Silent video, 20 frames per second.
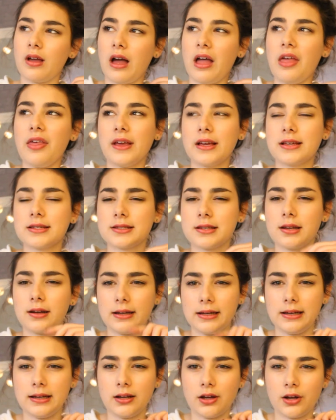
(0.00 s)
think, a
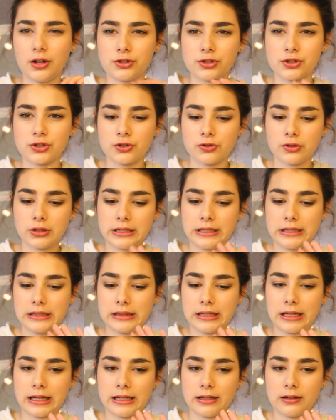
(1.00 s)
slightly larger
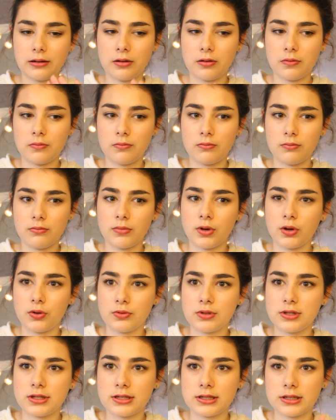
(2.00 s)
screen than
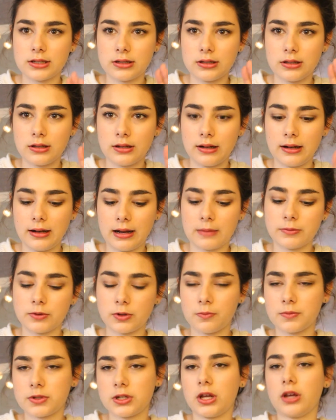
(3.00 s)
most
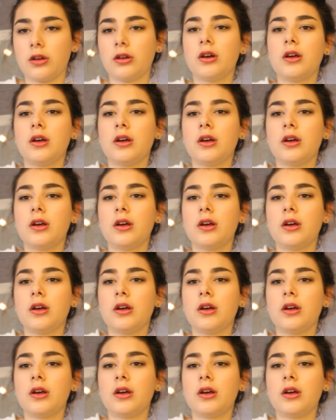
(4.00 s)
laptops do.